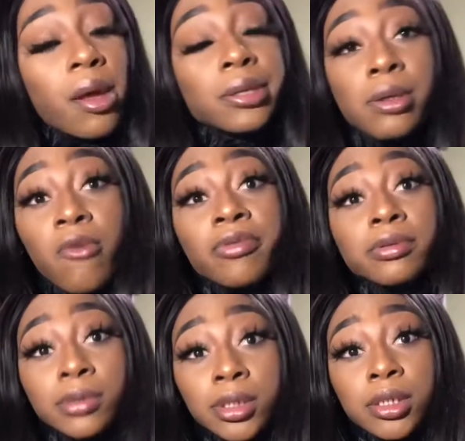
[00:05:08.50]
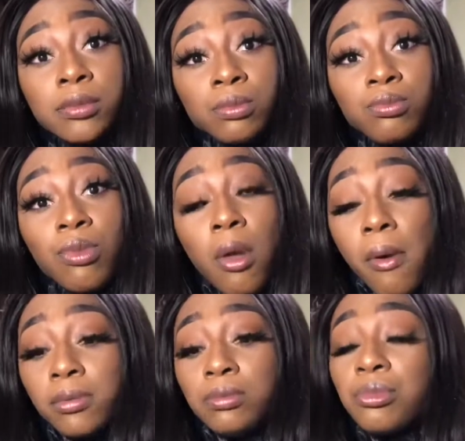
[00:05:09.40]
No, for real.
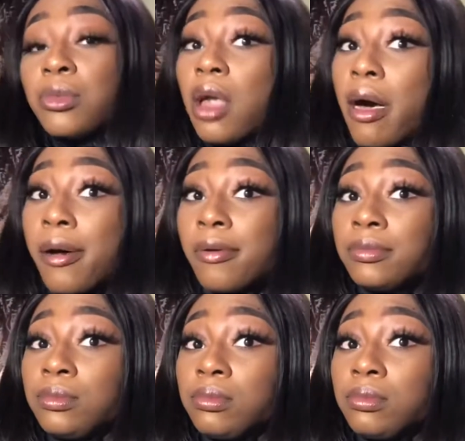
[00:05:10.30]
Y'all.